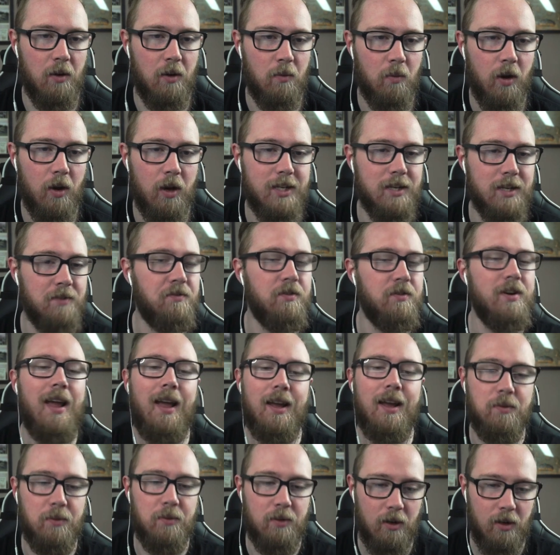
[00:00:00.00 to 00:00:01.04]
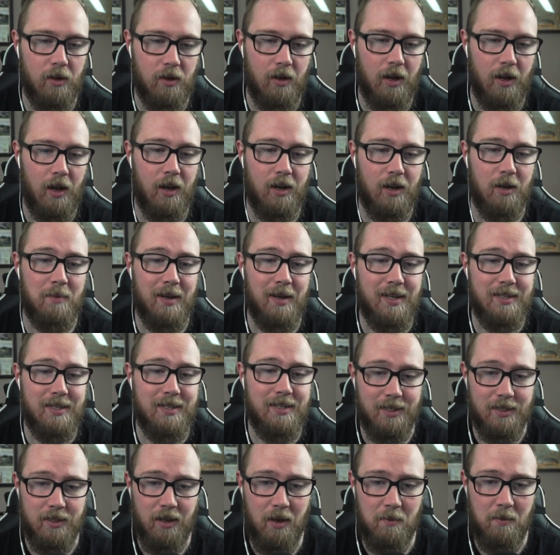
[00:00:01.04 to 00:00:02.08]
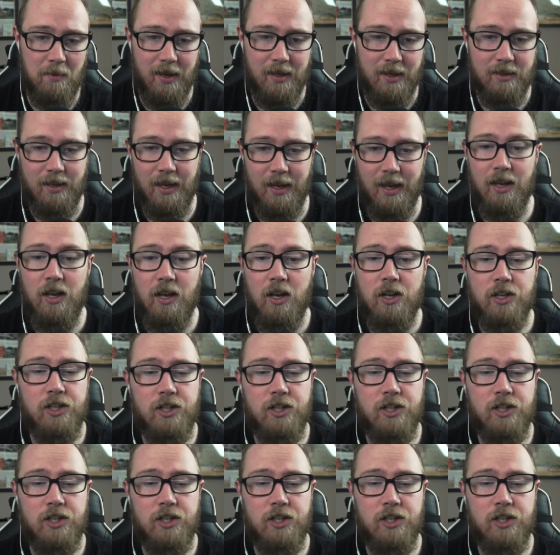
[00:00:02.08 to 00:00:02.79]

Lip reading: what a different head would look like, I could basically type that in there,